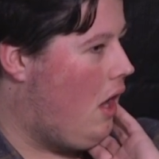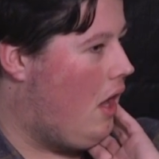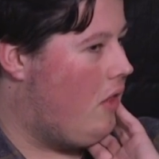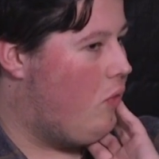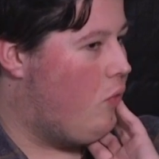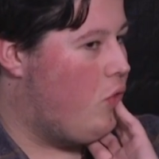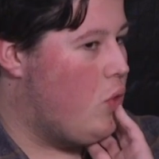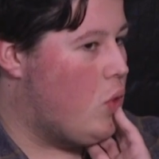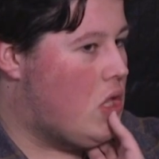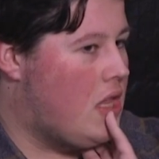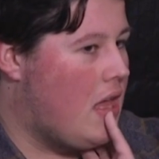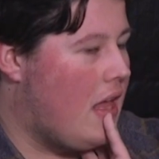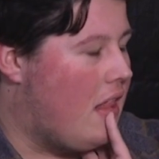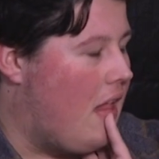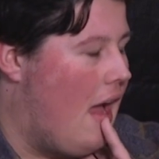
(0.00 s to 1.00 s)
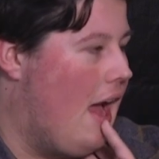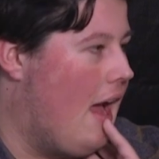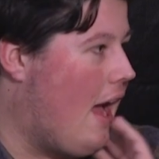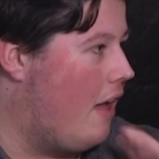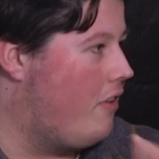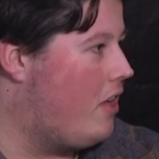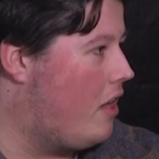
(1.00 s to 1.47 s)
Like, you sit
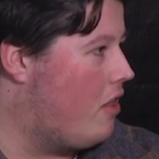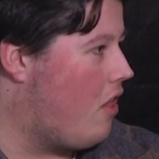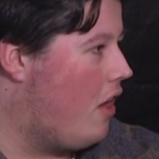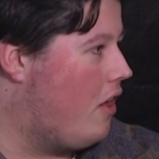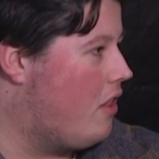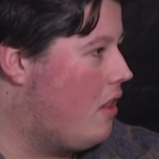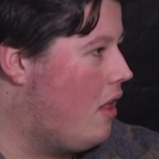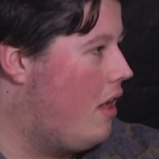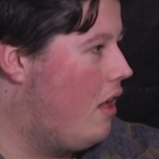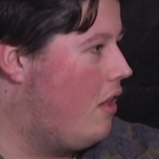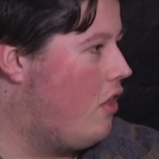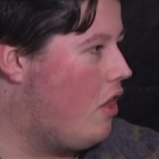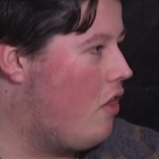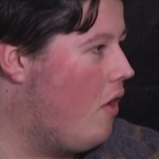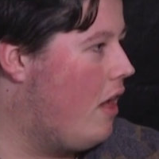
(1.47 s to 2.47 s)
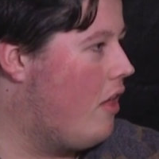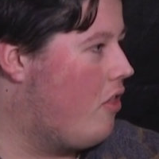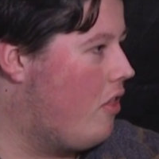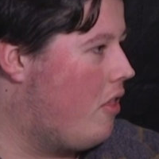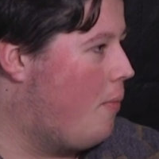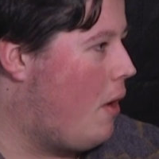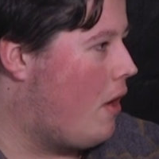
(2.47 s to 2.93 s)
there, and there's, like, the
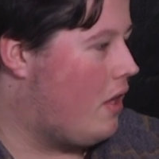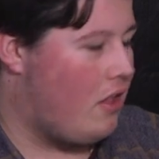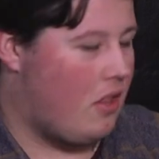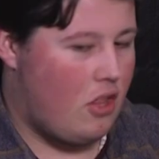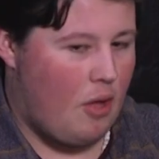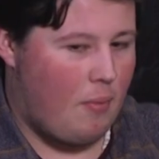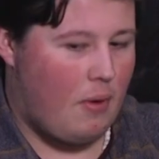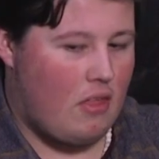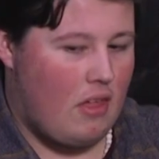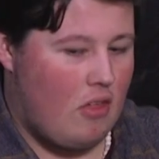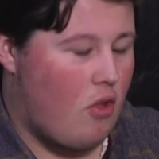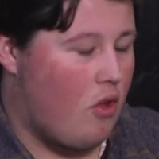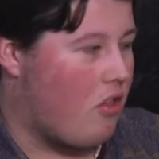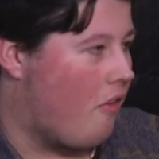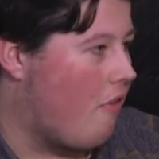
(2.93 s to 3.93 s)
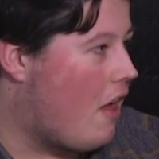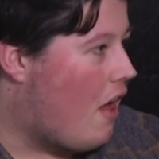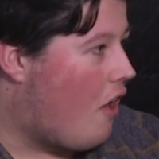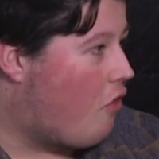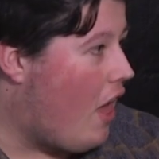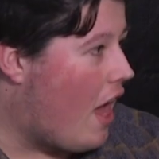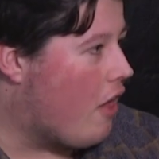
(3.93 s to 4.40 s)
gorillas and the monkeys and the chimpanzees doing stuff.
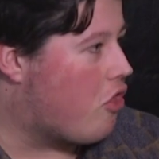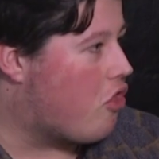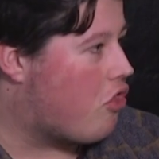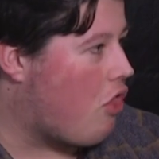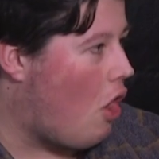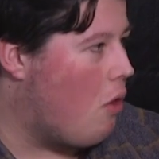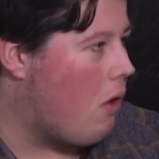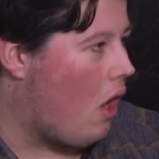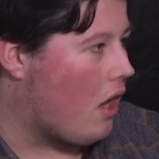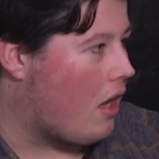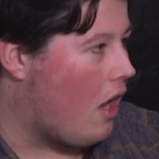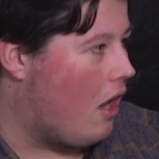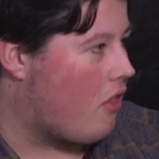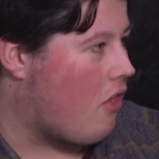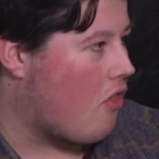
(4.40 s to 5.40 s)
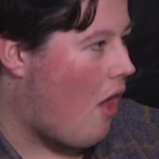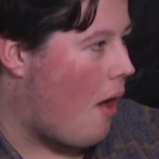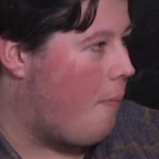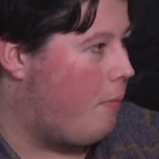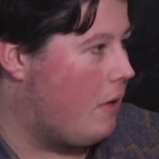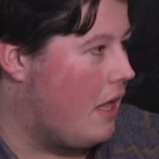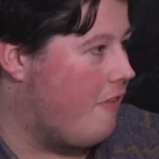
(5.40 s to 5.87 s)
They're so like us, it's
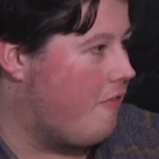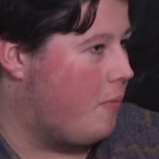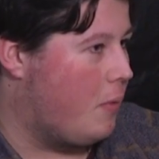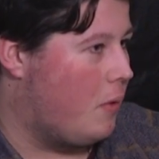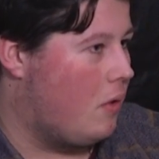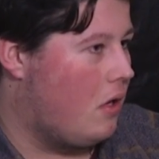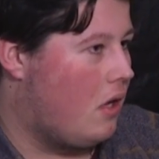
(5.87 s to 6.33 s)
unbelievable.